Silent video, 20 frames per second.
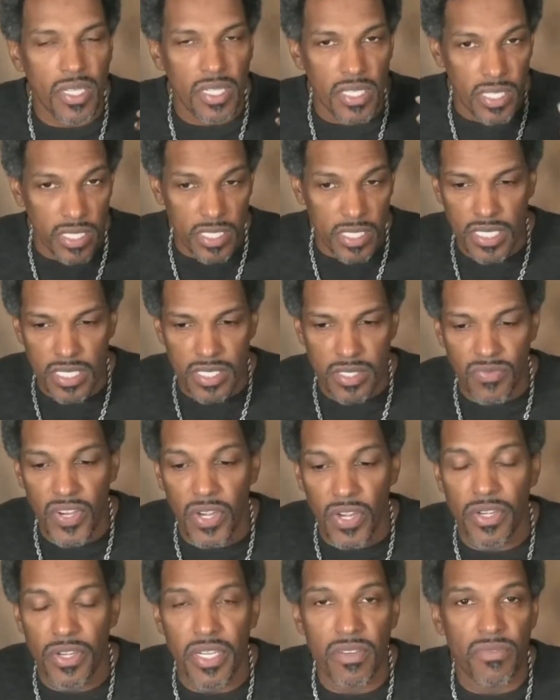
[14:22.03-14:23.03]
this is
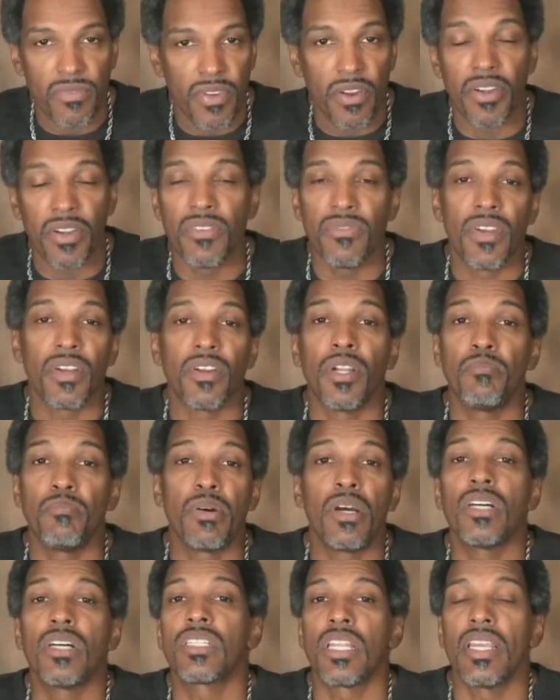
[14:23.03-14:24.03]
very, very, very
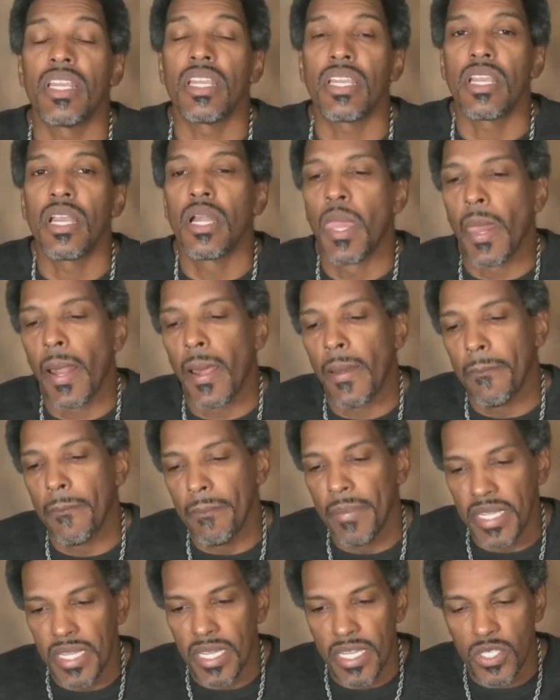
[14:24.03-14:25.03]
puzzling,
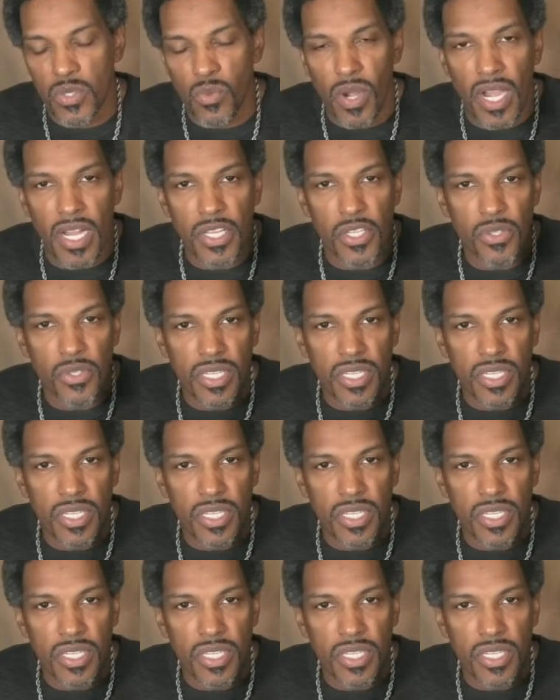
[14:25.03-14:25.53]
because while